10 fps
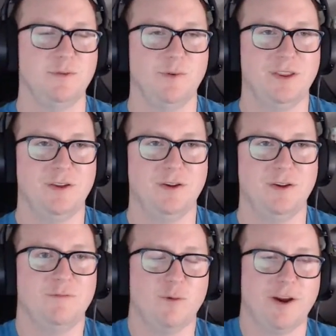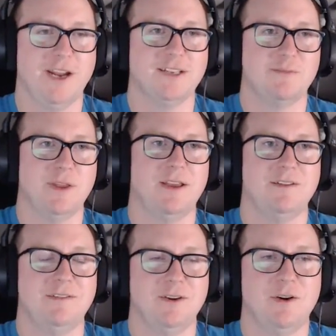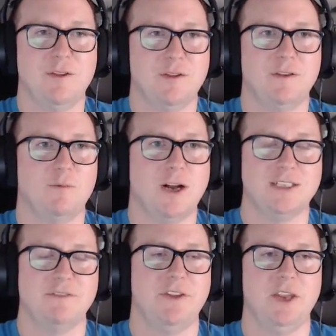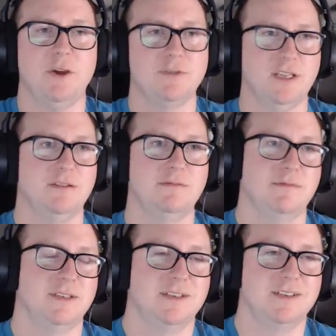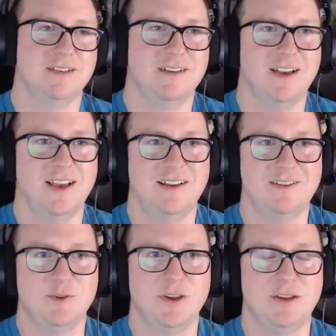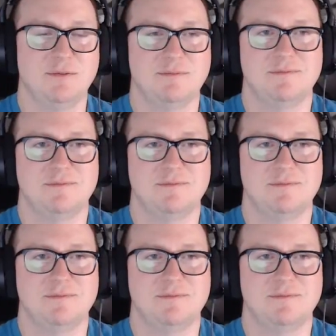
4K display, other than watching videos and doing